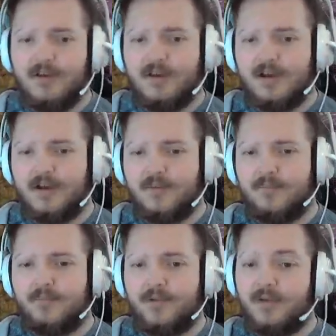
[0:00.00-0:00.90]

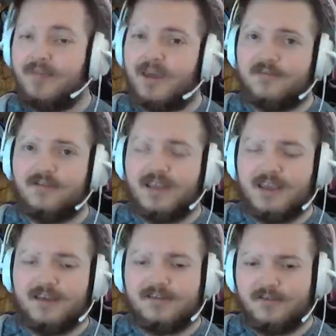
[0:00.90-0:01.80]
but mastery into
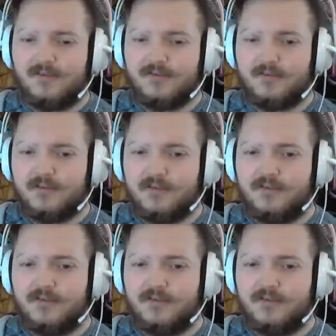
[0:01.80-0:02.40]
haste is also good.